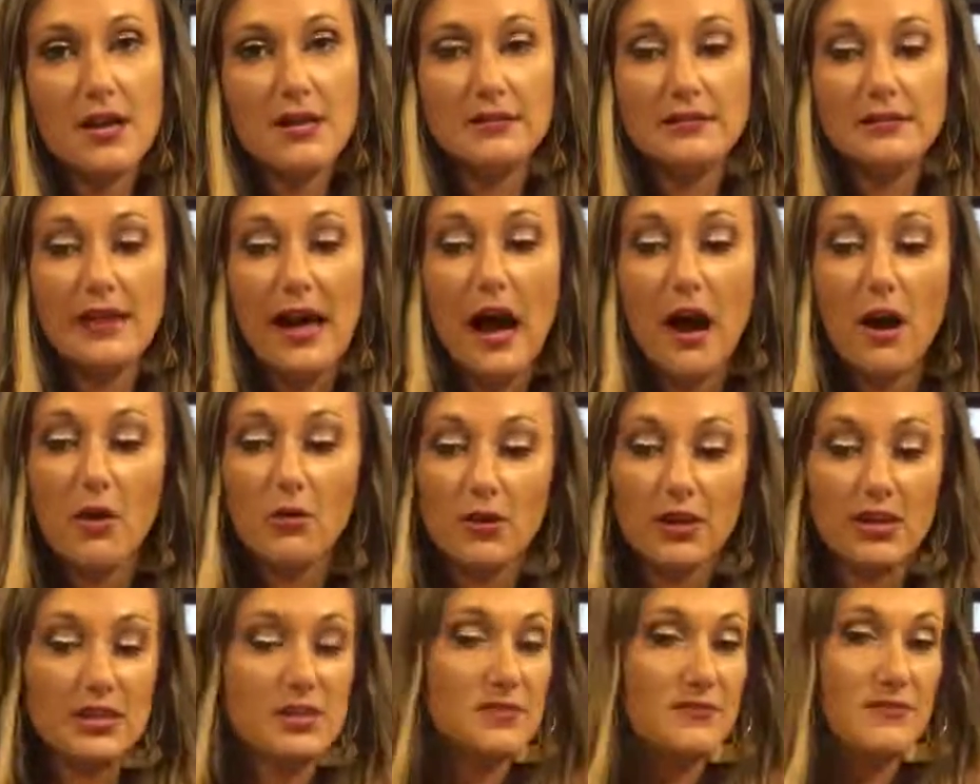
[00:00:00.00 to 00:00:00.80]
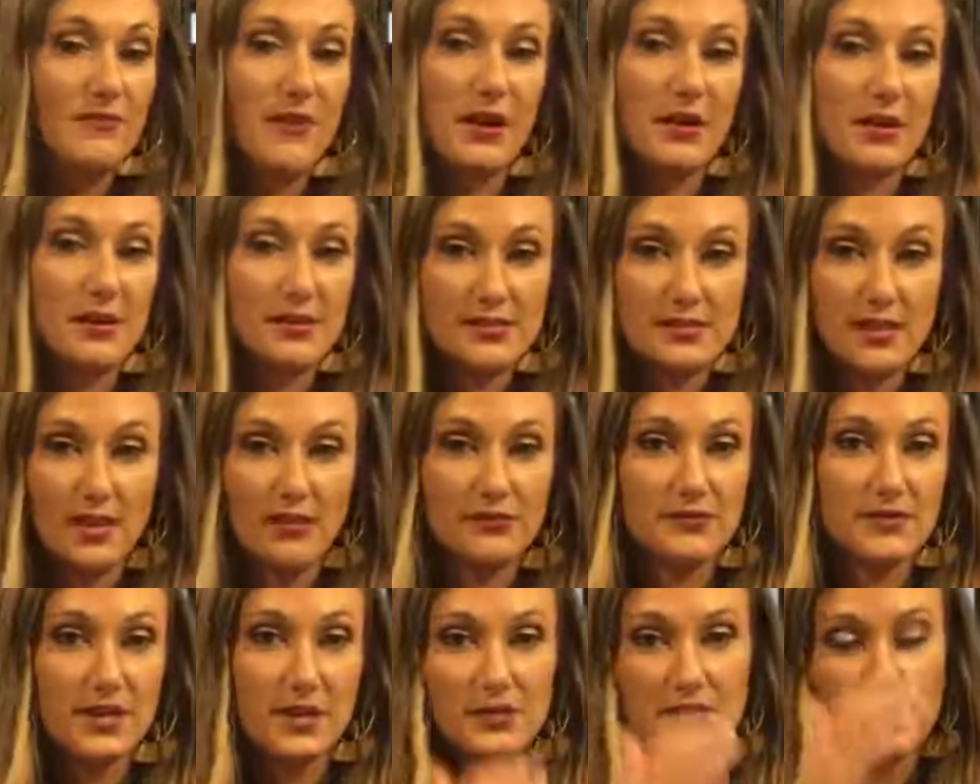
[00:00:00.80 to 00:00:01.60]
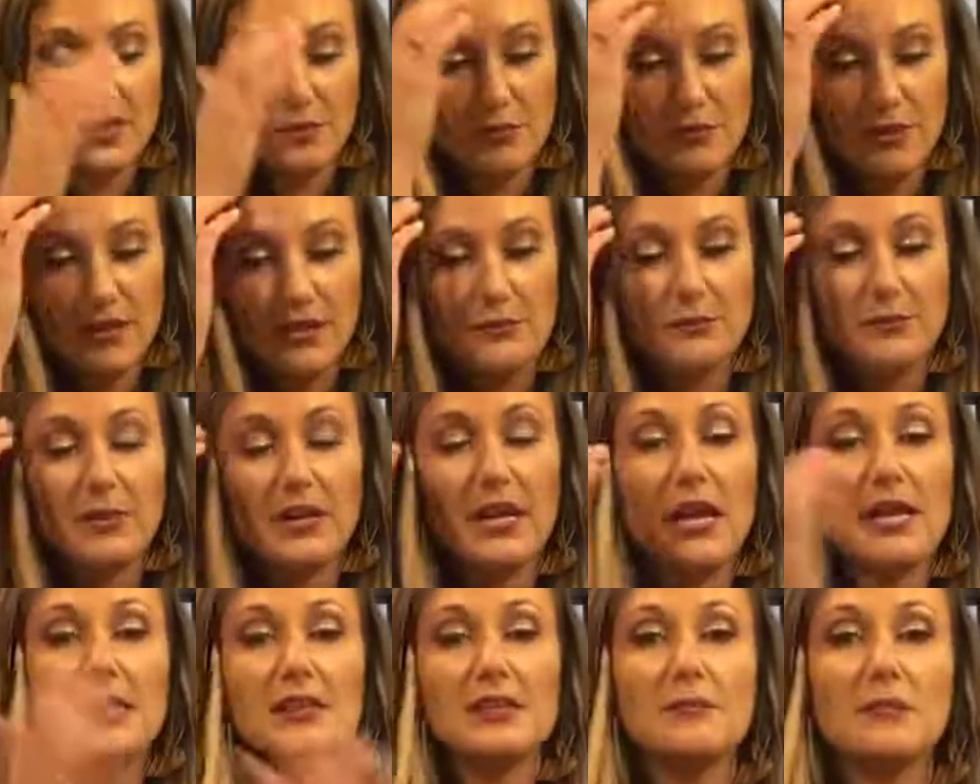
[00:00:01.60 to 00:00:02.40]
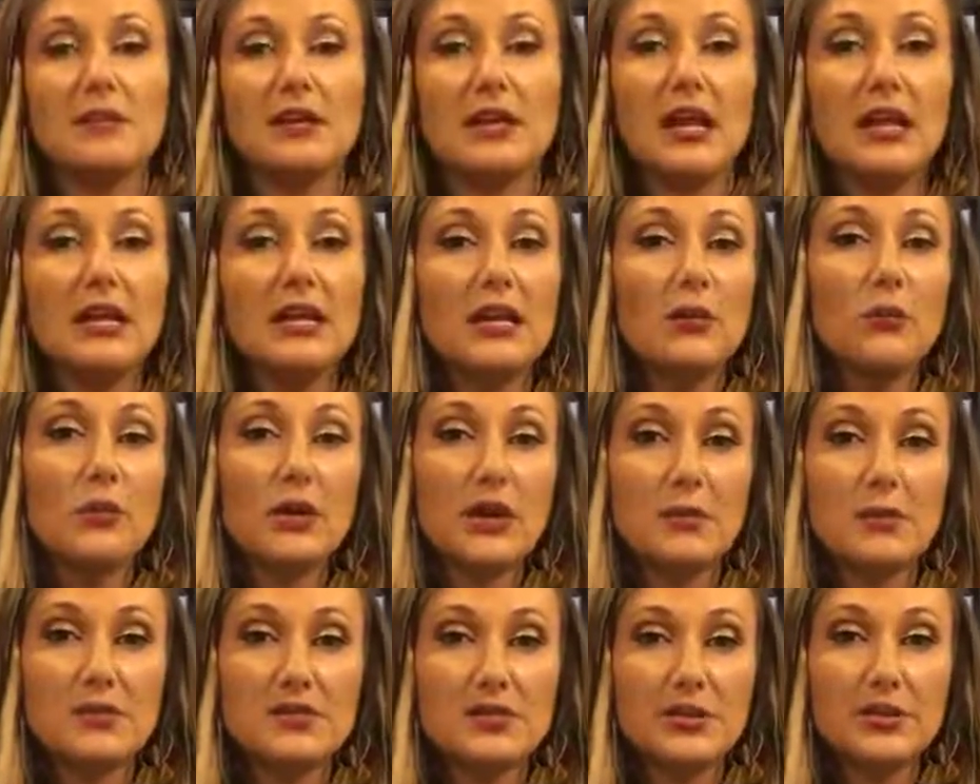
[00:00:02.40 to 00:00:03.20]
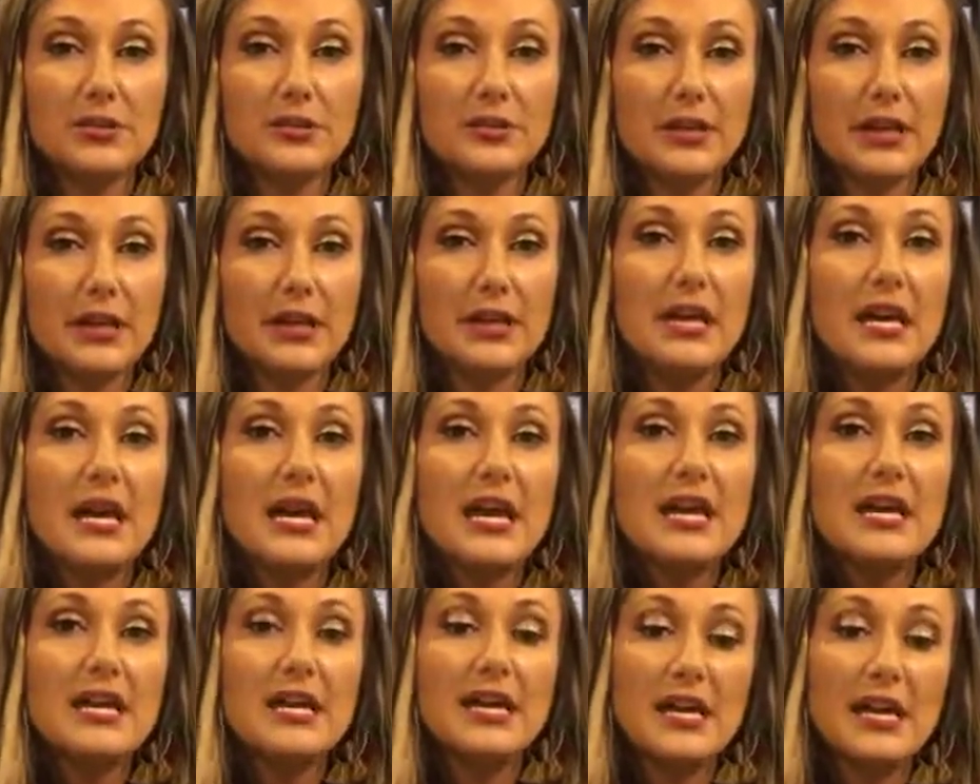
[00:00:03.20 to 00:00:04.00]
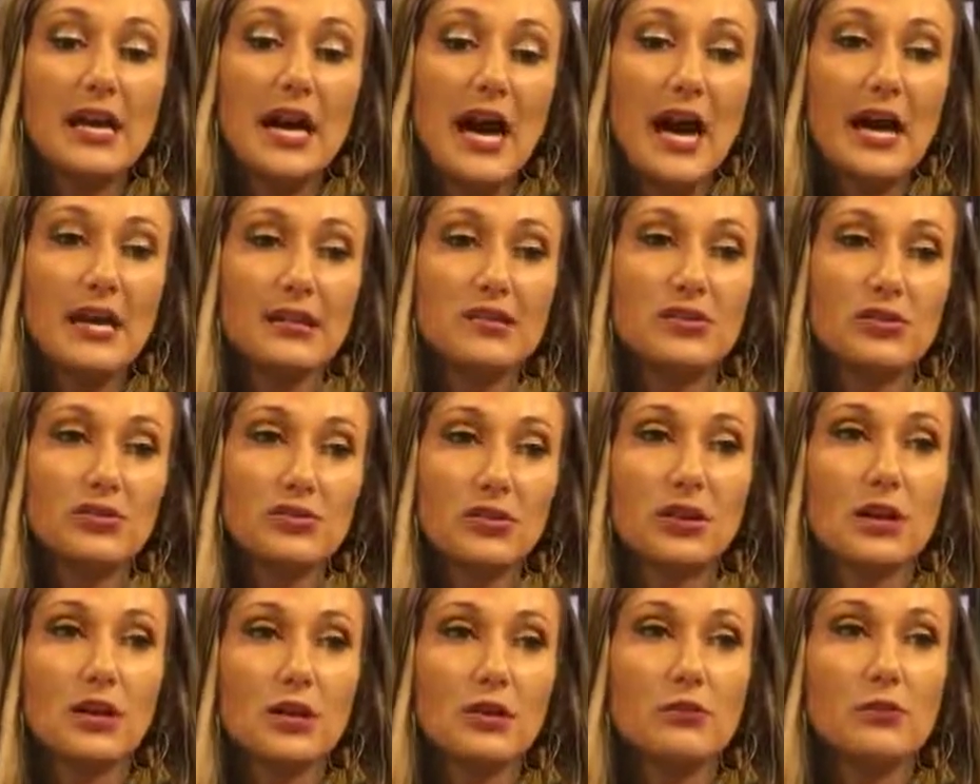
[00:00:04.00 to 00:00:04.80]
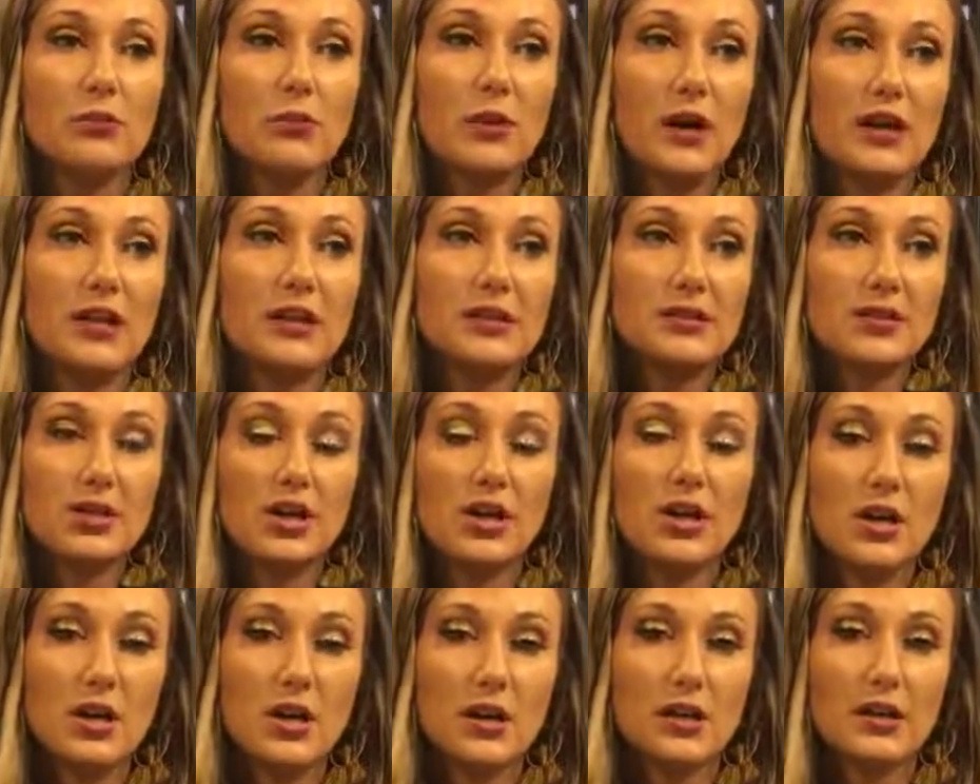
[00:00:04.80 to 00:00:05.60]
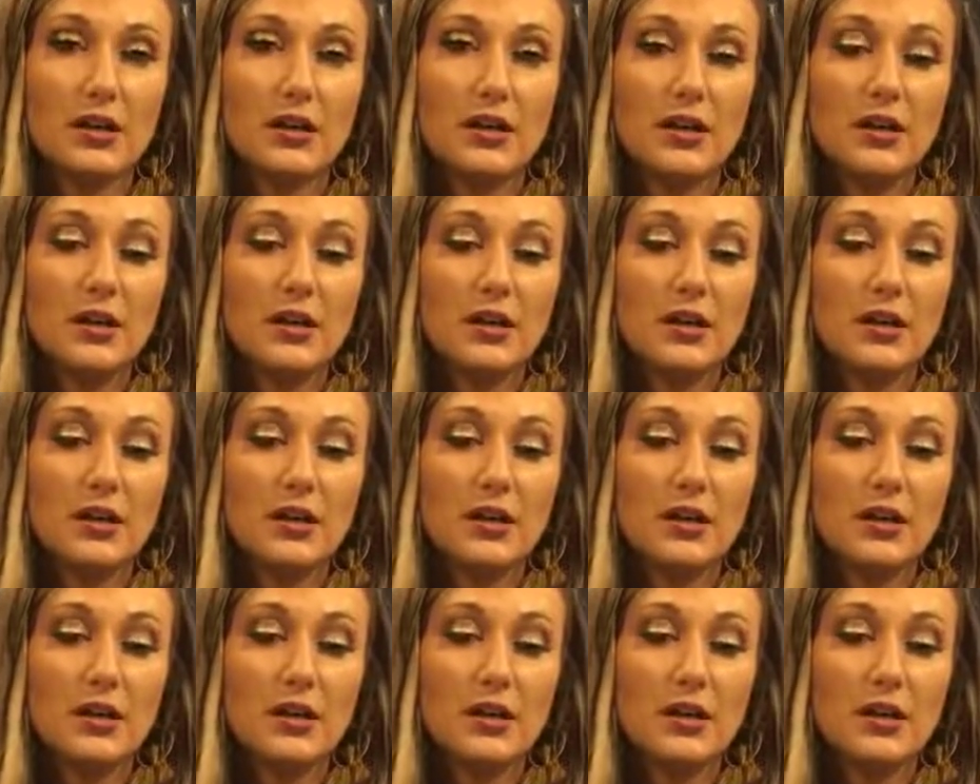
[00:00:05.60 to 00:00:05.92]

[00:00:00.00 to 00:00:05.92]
Now he's very self-disciplined, but in the beginning when he was learning, he had to learn what it took